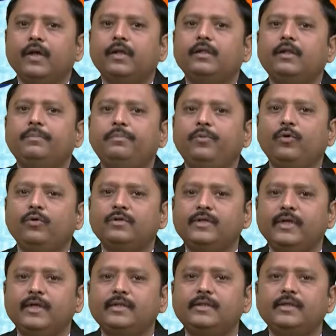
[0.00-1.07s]
the
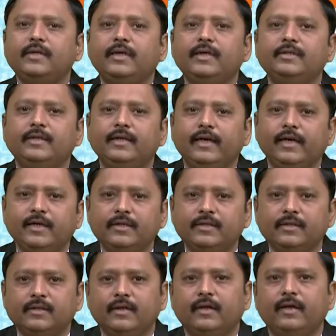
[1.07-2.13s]
process is in
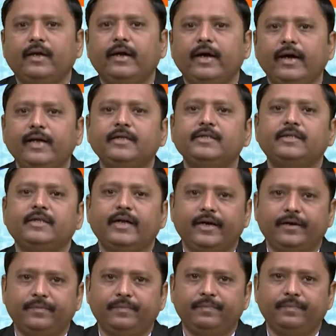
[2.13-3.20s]
its ready state.
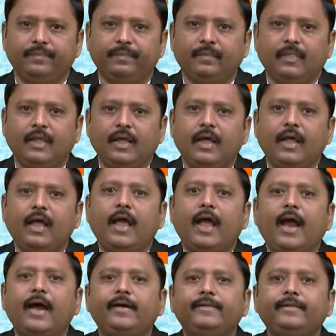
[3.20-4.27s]

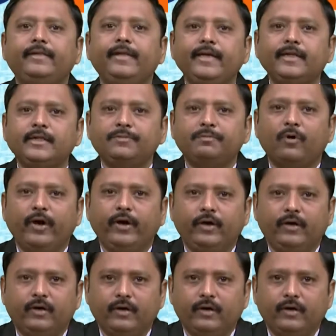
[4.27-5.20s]
At this point,